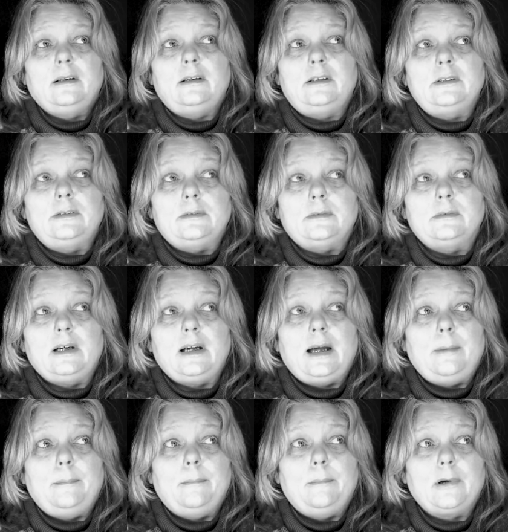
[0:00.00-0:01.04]

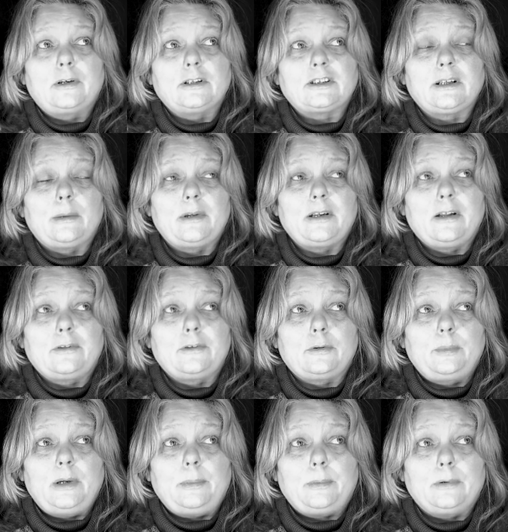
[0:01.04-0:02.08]
because some of the other
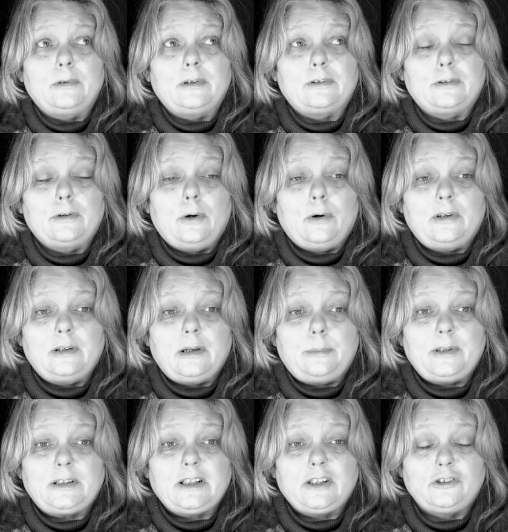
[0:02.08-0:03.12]
people are not in a
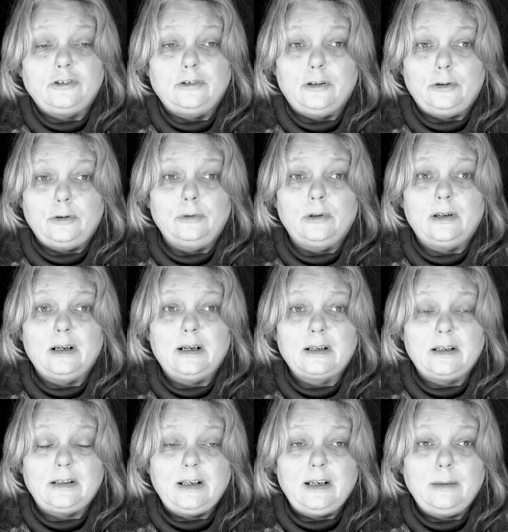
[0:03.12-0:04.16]
position to do it
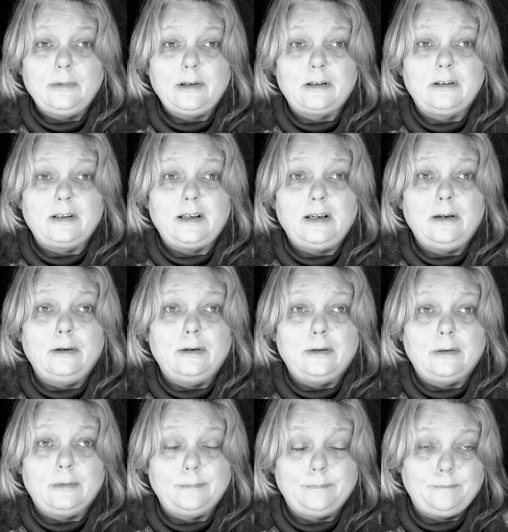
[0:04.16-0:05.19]
academically,
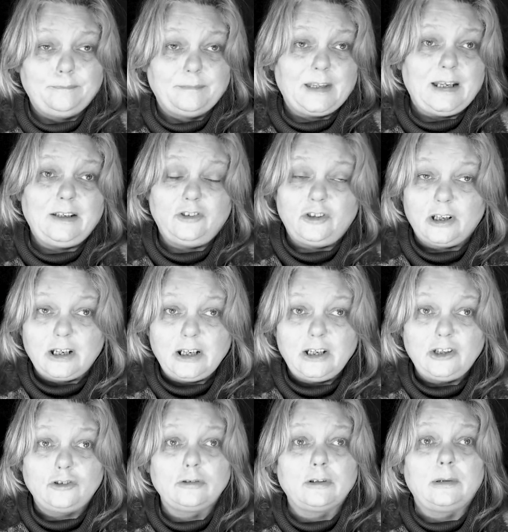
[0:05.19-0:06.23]

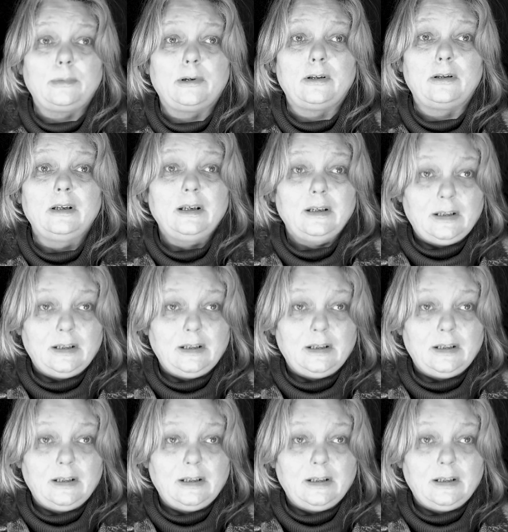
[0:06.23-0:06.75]
educationally, but